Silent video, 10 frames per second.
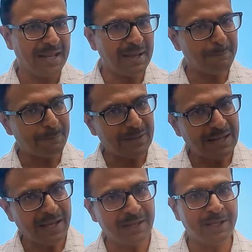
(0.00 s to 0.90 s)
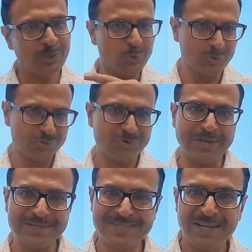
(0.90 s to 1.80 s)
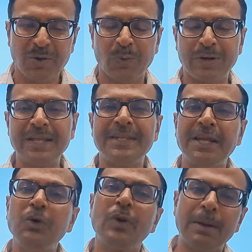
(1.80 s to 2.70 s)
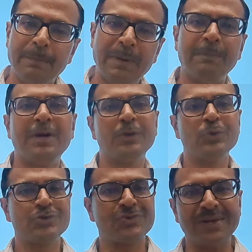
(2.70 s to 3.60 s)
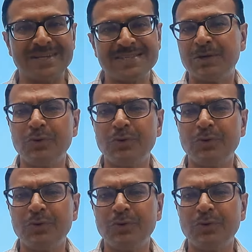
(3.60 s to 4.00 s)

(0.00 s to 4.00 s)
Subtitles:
applying those tricks, only then you remember those tricks.